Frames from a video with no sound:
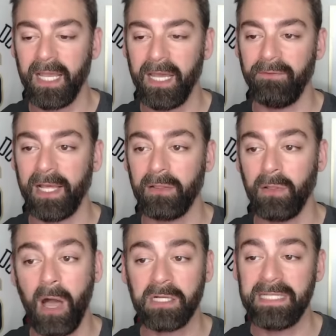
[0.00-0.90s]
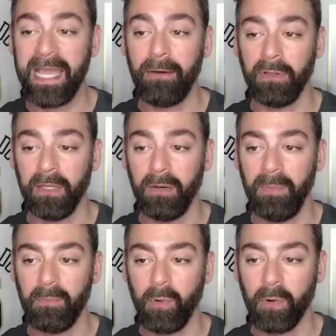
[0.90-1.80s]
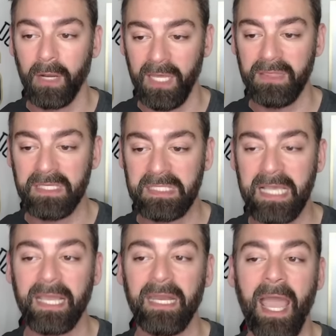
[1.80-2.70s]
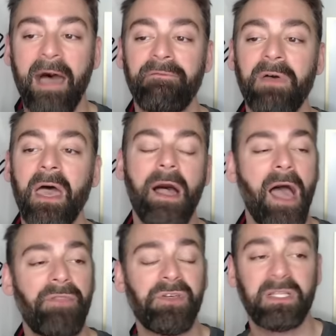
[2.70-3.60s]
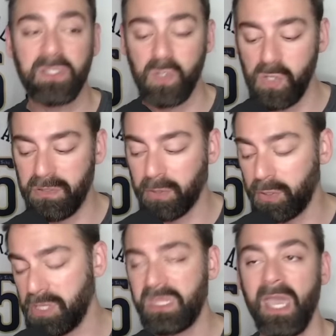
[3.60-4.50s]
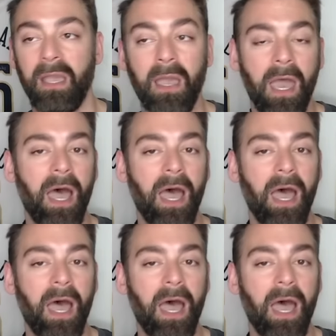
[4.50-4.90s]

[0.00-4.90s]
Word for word: kind of like lock down a little bit more in the second half. I think that's a good, good thing.